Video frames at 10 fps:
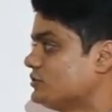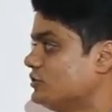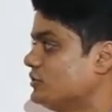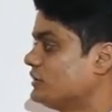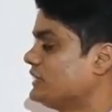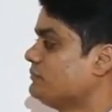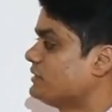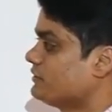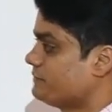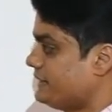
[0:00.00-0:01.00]
So
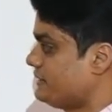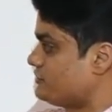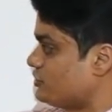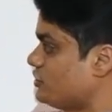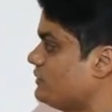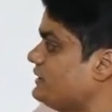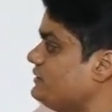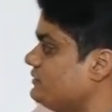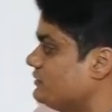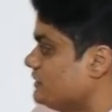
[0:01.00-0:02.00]
number of heads 0,
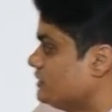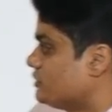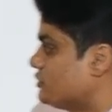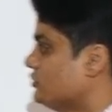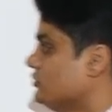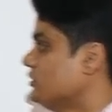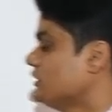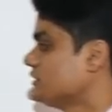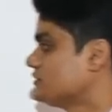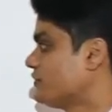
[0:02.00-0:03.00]
1,
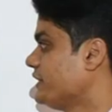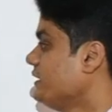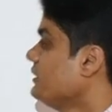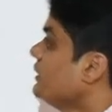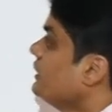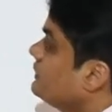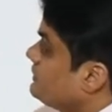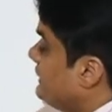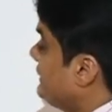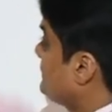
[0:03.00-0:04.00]
2, 3.
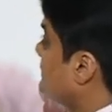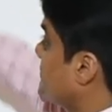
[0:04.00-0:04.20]
See, let X